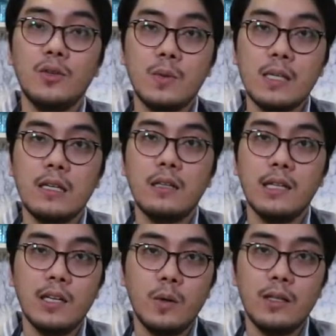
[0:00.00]
using
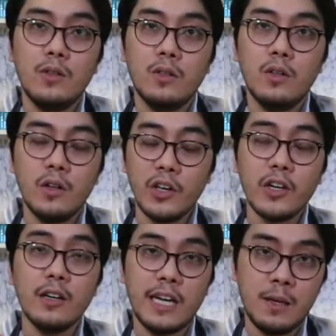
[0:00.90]
liquid to cook
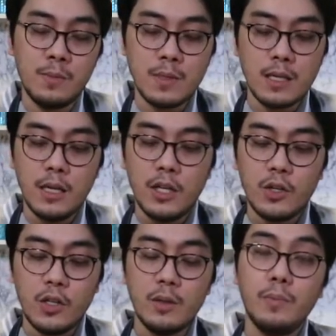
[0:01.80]
your ribs,
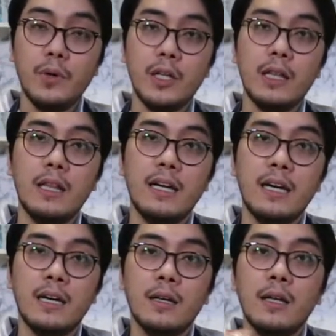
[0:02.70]
you could put
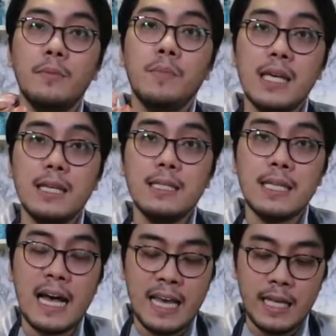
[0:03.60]
the meaty
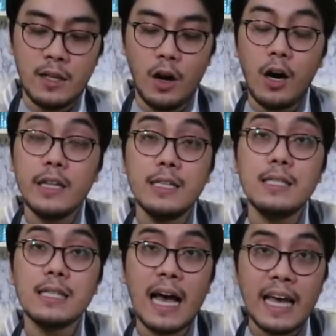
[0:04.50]
side on the
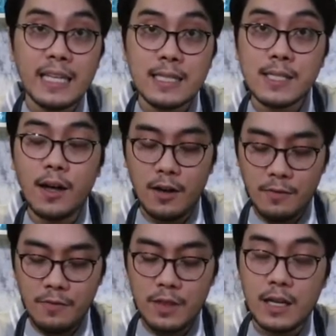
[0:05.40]
sides
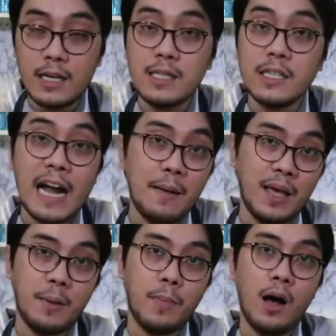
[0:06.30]
of the
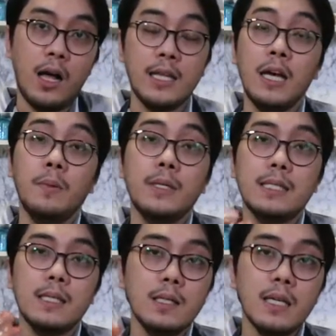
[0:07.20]
ceramic pot.
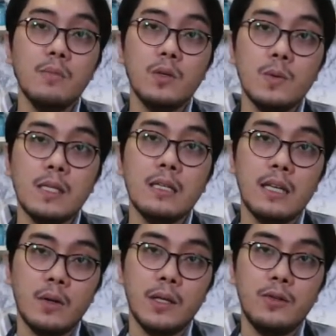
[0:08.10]
But since I'm using
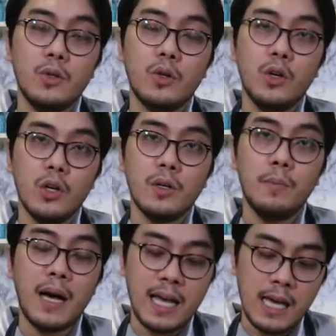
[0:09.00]
liquid to cook
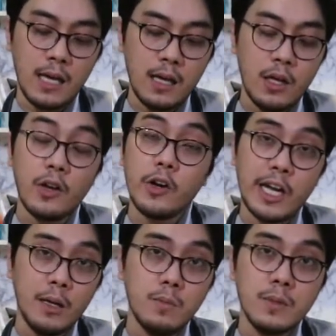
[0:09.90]
my
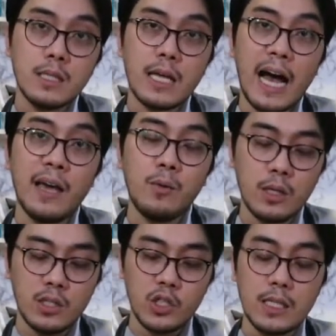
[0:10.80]
ribs, I
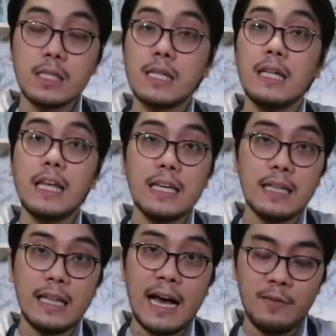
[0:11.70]
will just lay
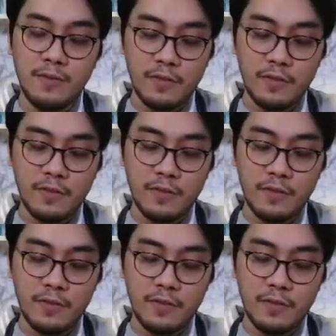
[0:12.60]
it down